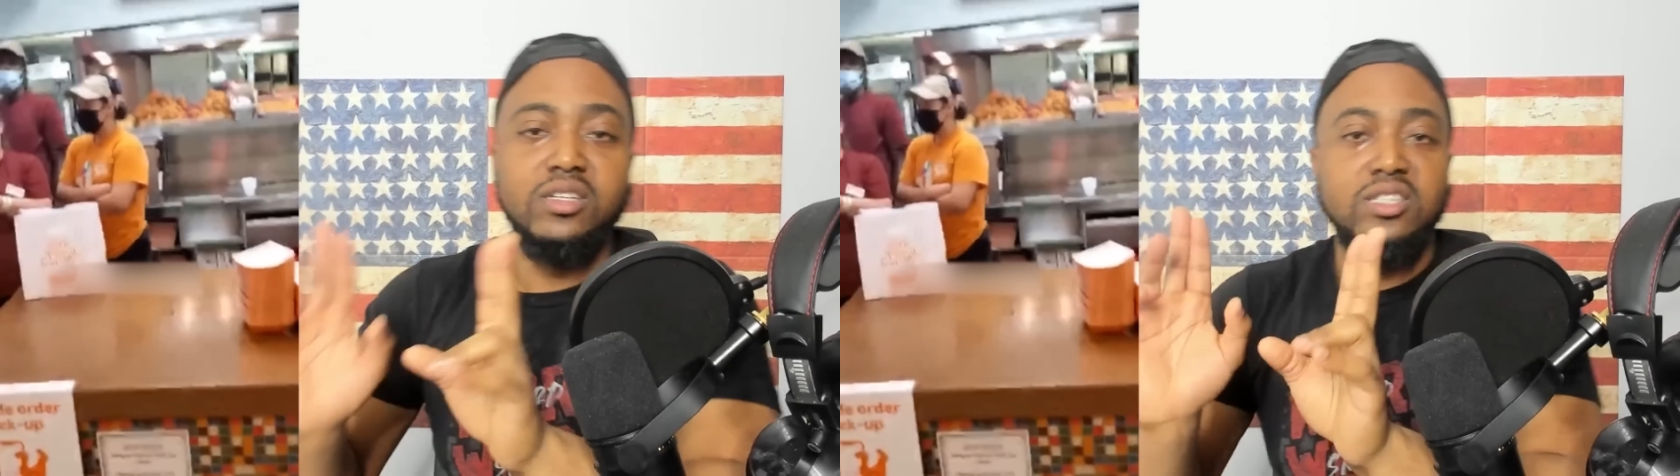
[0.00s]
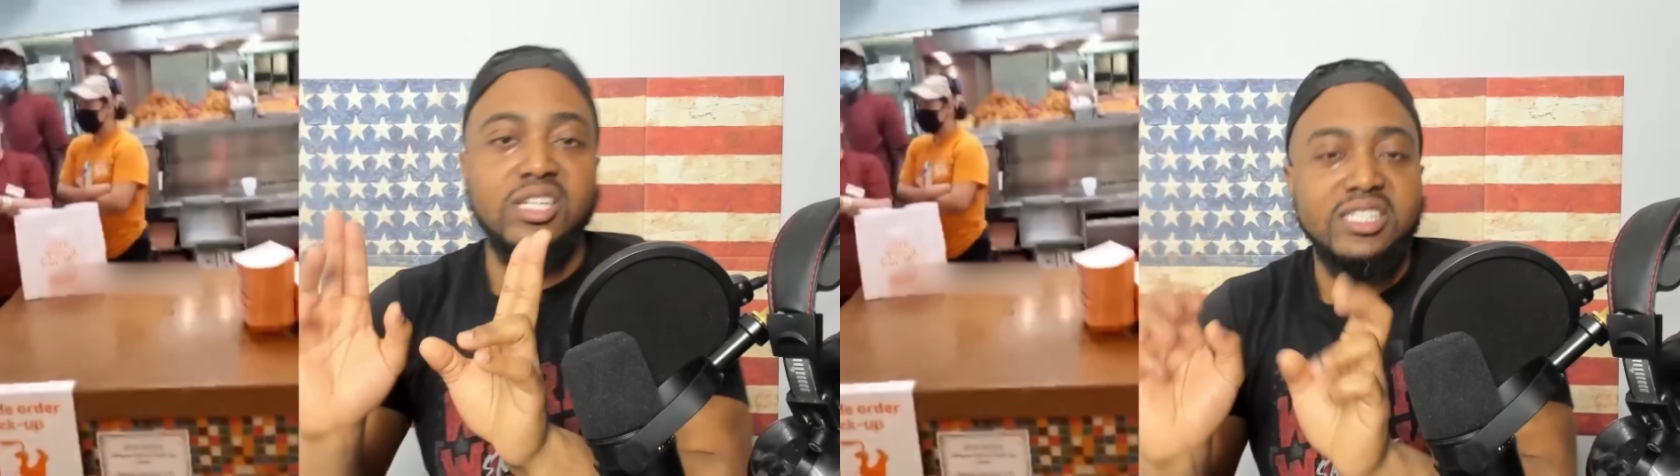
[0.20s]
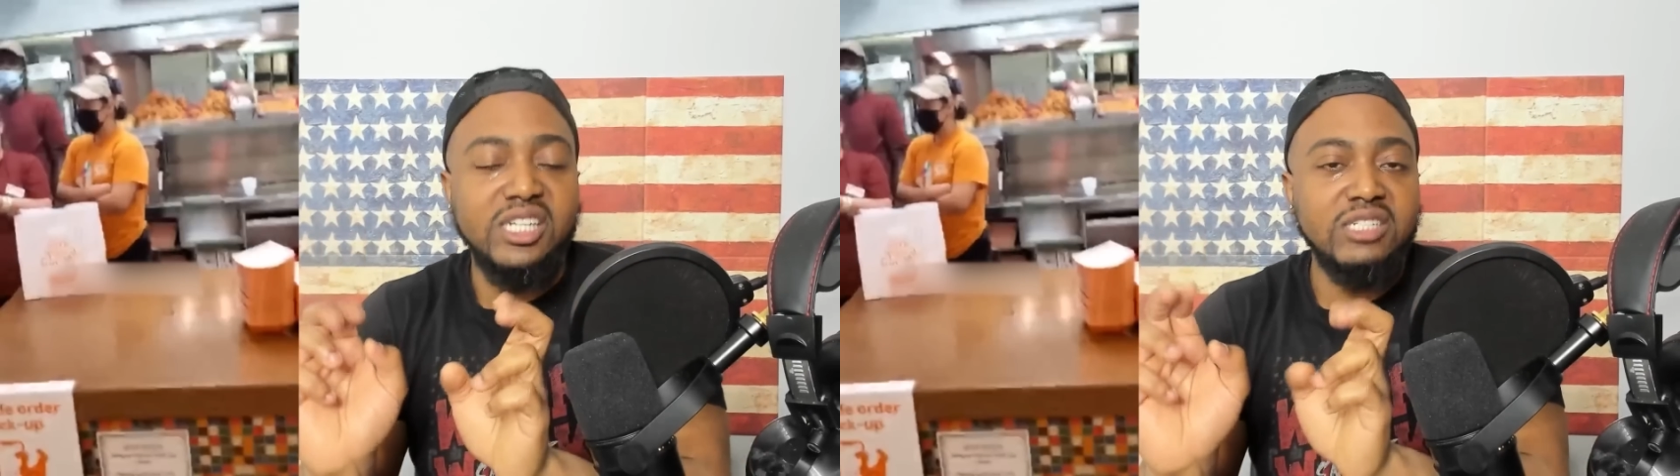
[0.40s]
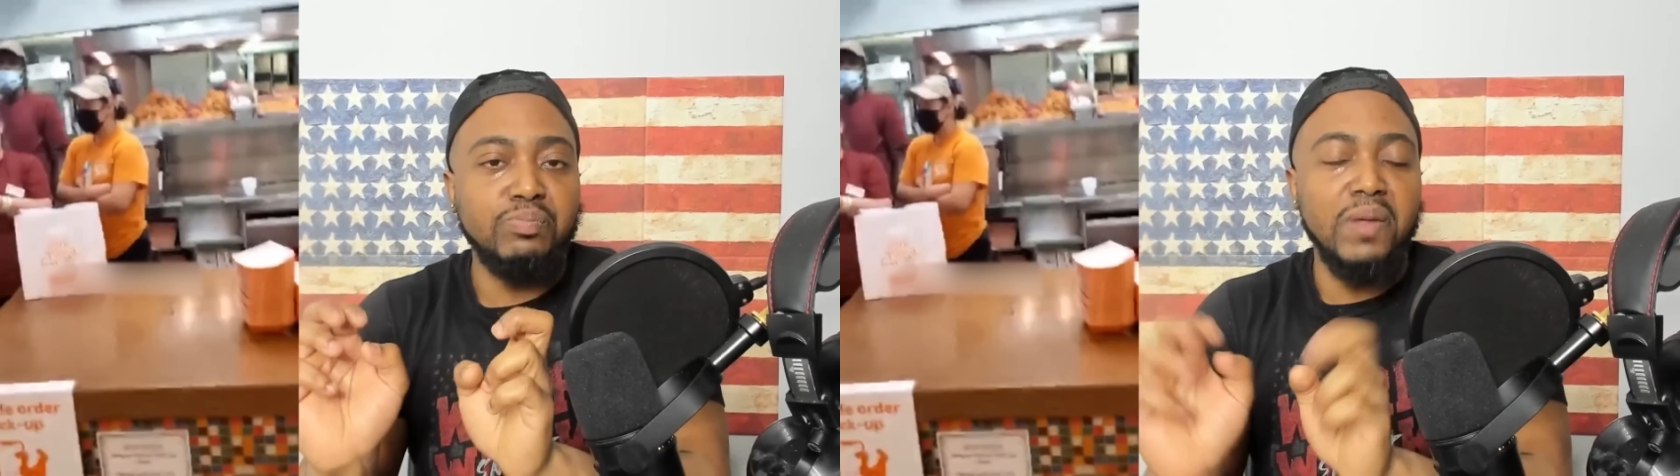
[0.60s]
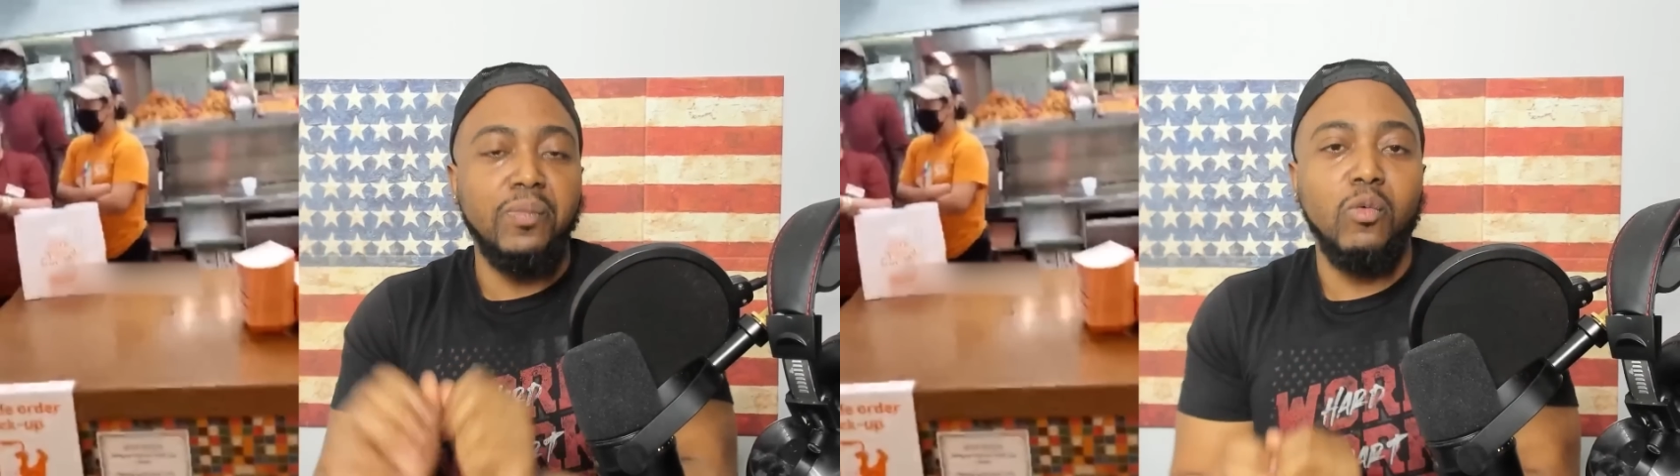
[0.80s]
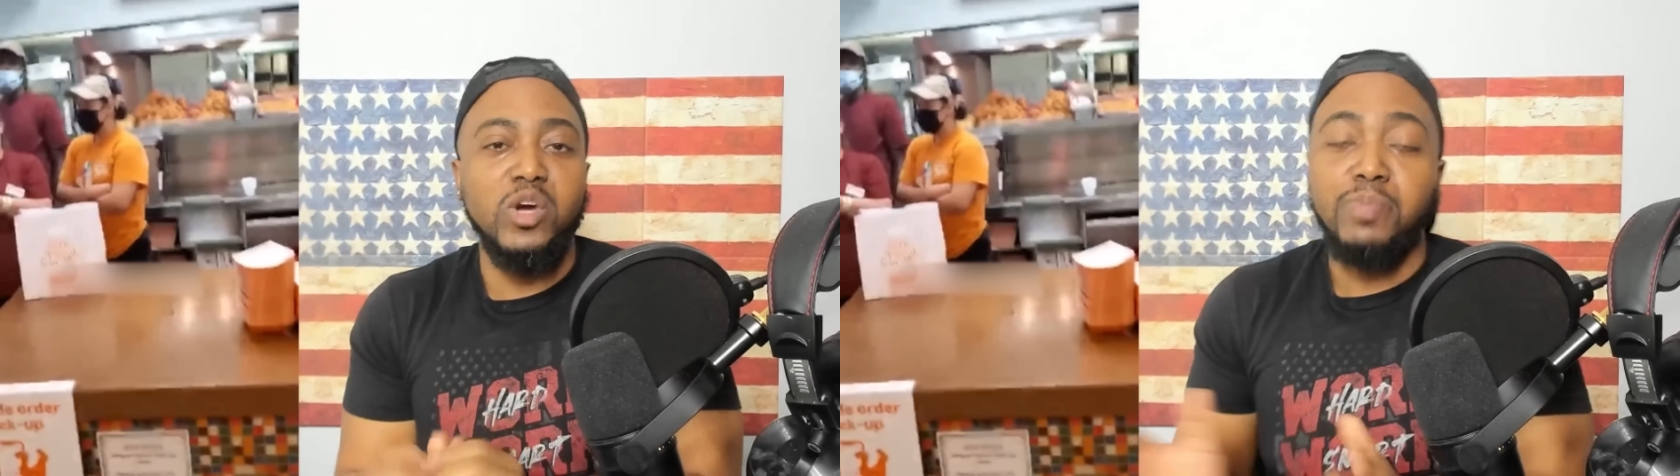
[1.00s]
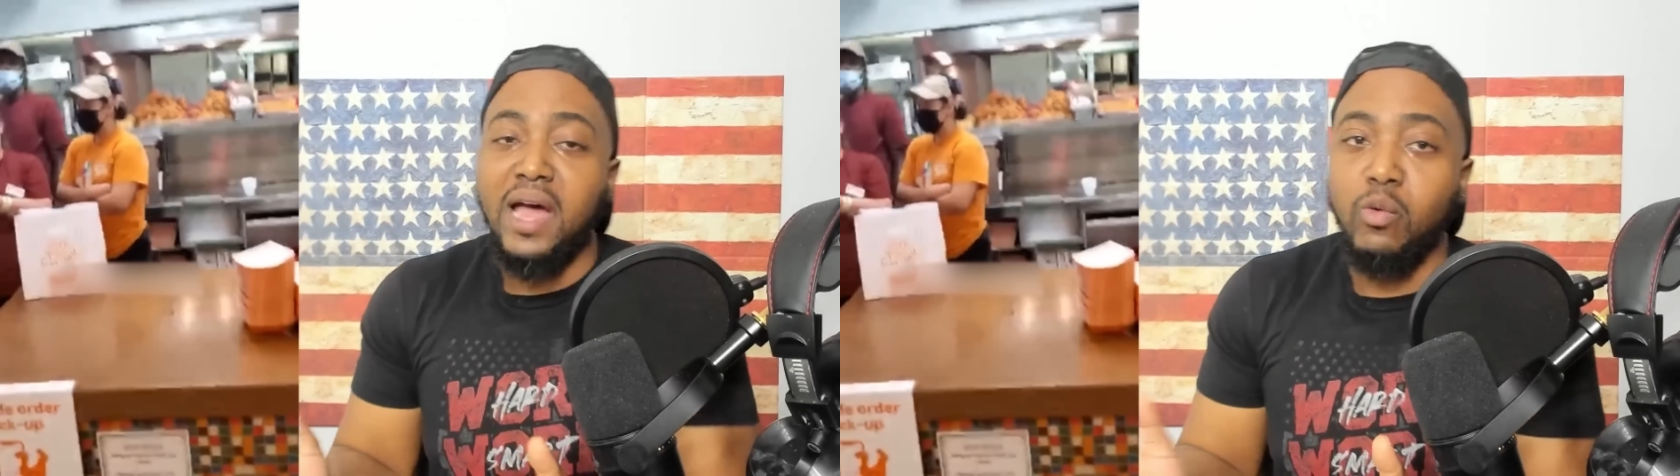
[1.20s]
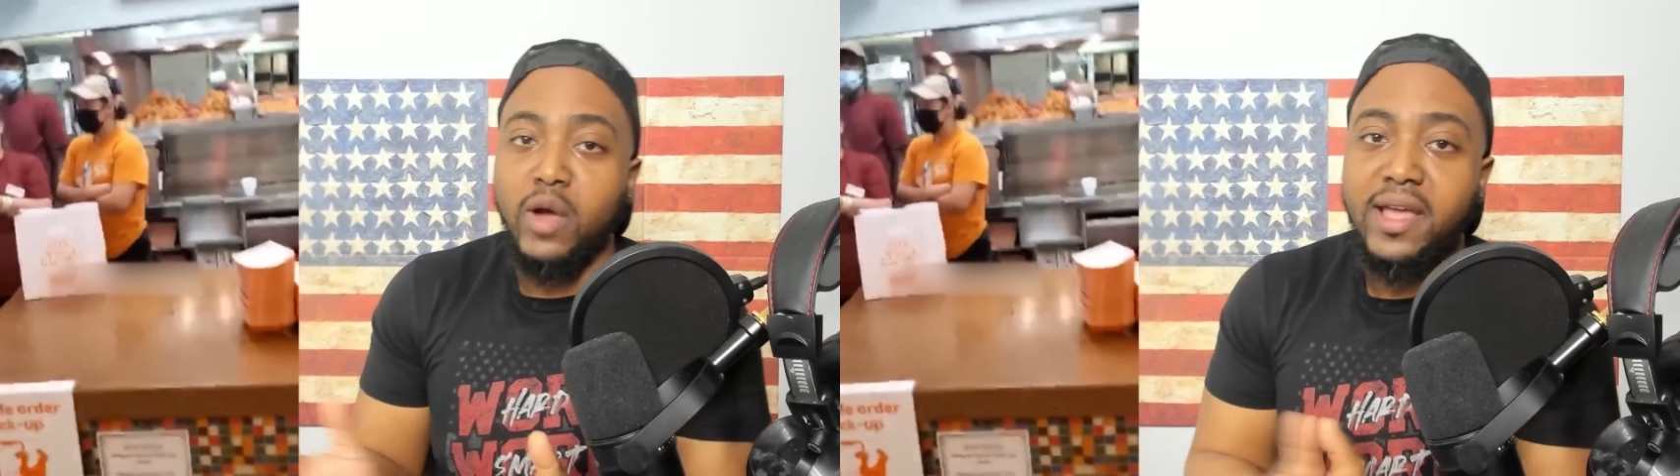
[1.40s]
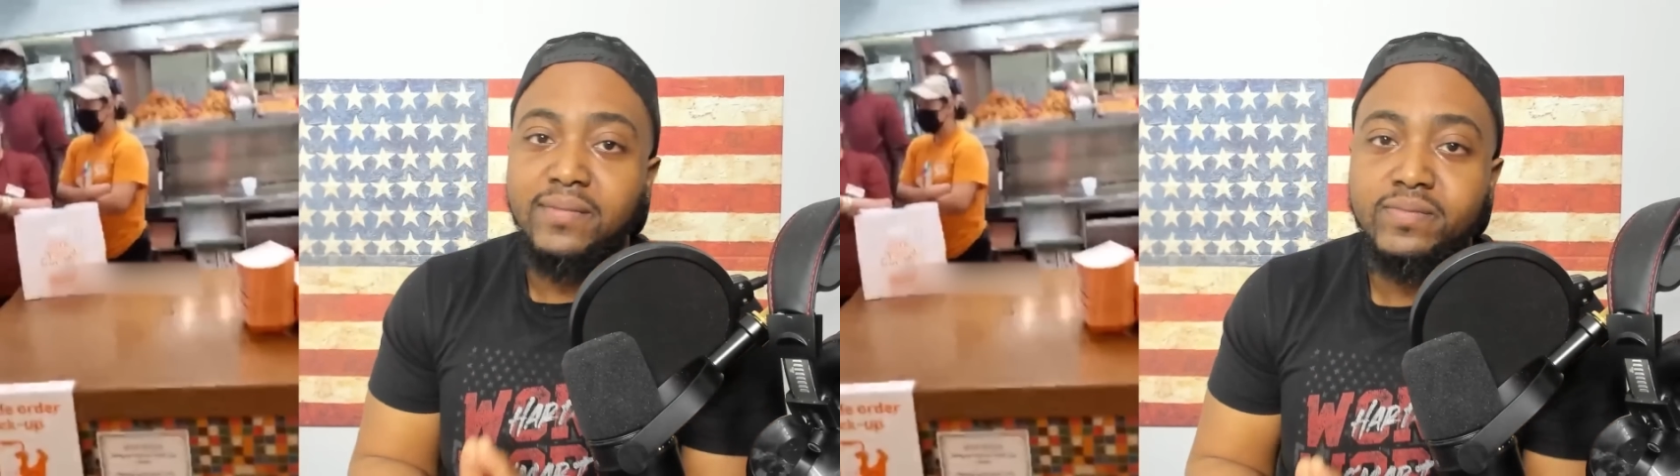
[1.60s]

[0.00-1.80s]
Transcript: the cis people, which by the way,